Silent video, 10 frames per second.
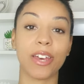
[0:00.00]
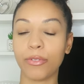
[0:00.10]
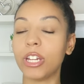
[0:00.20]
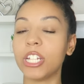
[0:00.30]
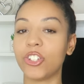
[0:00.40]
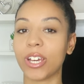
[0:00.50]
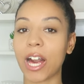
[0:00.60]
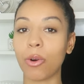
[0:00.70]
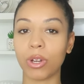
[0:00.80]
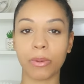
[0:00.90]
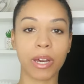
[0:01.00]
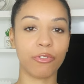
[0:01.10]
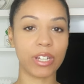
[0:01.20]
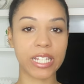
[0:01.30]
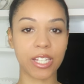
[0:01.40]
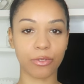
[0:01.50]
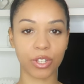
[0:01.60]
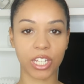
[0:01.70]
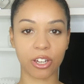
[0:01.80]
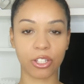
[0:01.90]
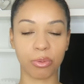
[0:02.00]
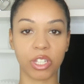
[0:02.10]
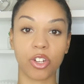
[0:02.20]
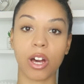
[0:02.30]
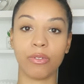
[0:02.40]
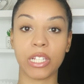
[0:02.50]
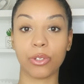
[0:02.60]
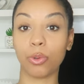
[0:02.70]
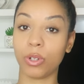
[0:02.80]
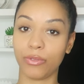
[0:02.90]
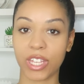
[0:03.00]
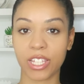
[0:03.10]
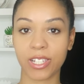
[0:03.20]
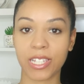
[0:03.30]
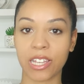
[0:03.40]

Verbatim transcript: definitely check out one of my recent videos which covers all of this.